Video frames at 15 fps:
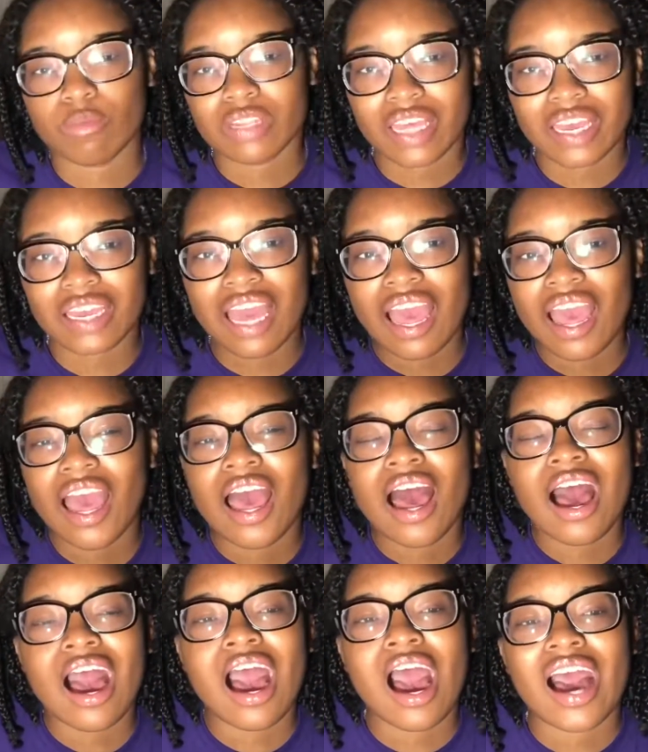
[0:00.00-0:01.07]
like,
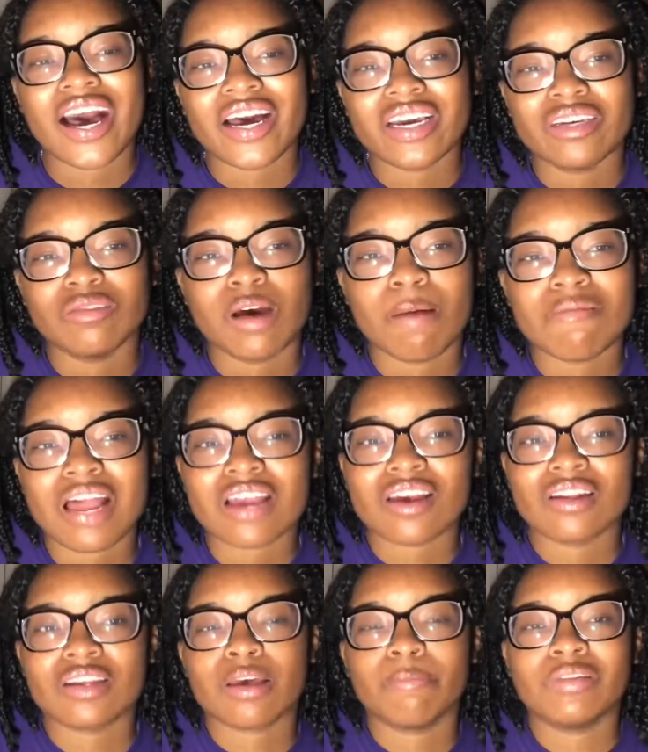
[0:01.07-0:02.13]
I'm not
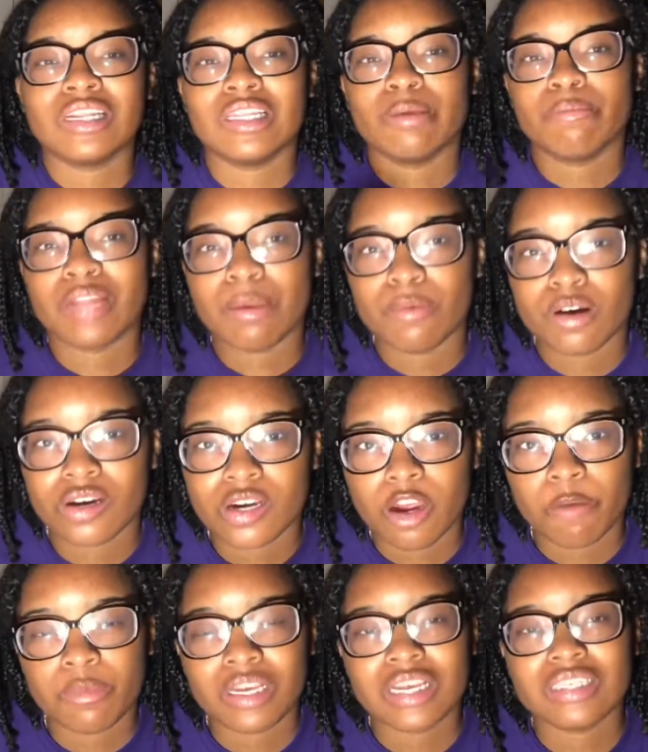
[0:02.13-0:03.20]
going to completely blame it on her,
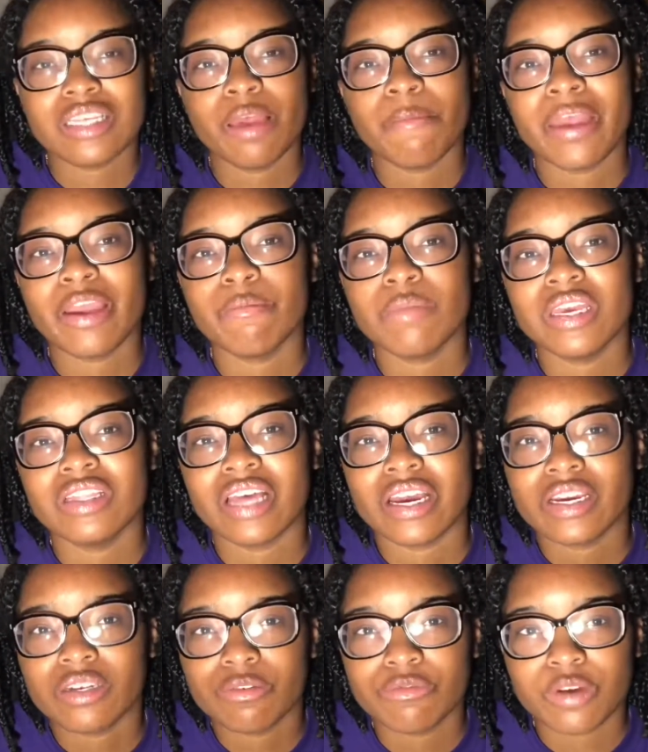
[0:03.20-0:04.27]
because it made me
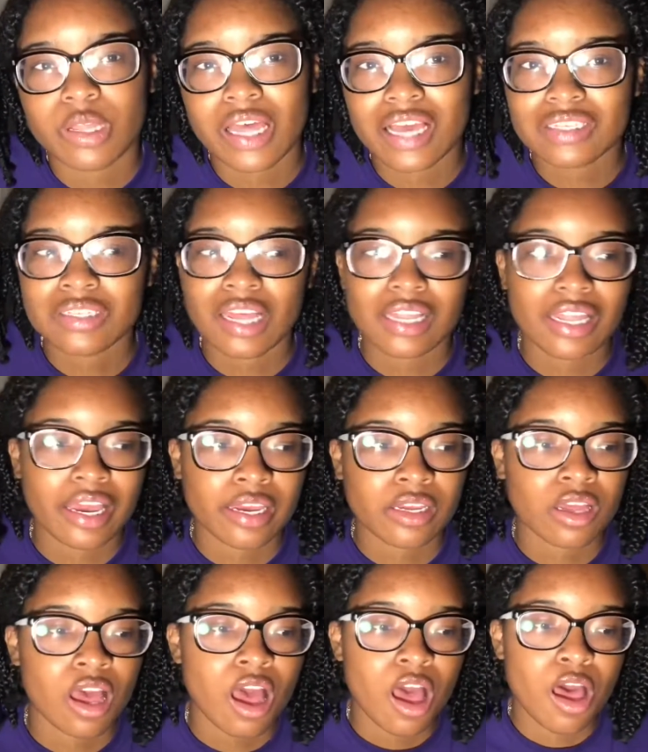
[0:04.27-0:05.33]
like realize that like
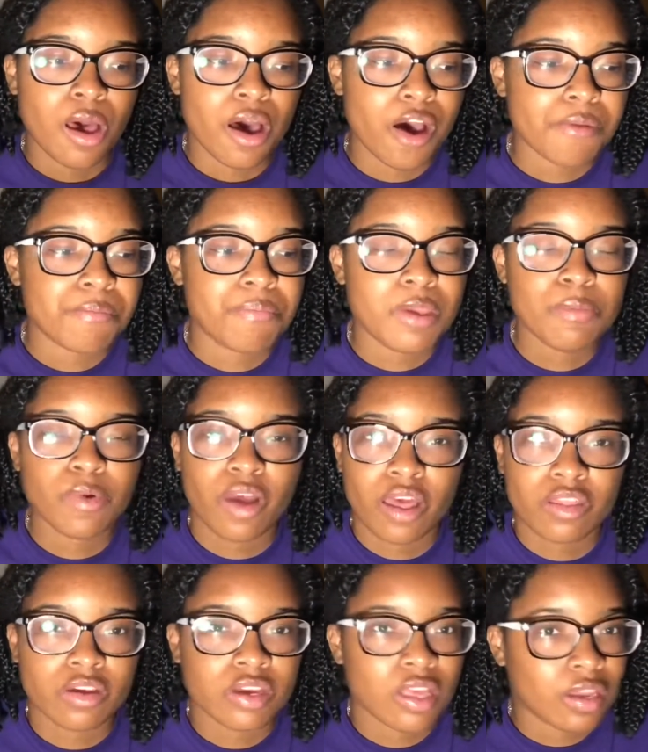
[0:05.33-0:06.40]
people out
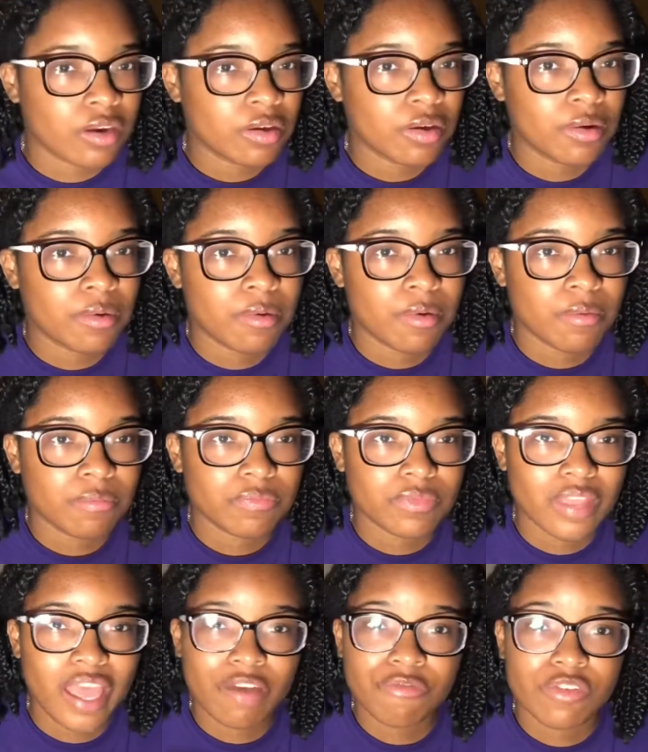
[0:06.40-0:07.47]
there are going to
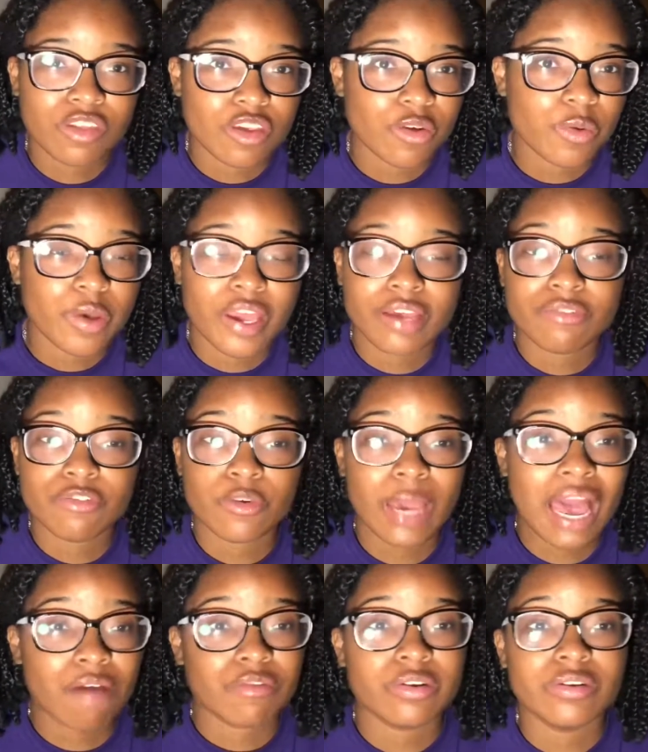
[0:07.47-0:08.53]
F with you if you
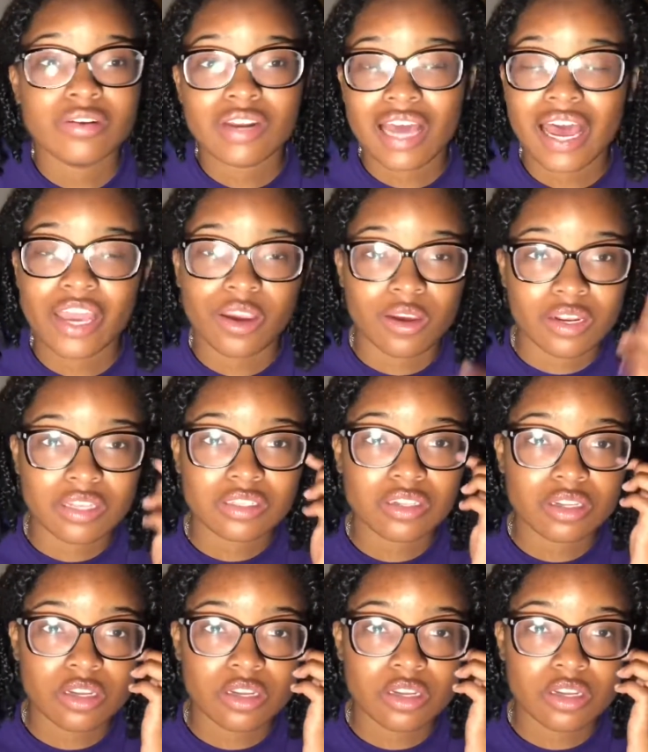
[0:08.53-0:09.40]
have it or not. You need to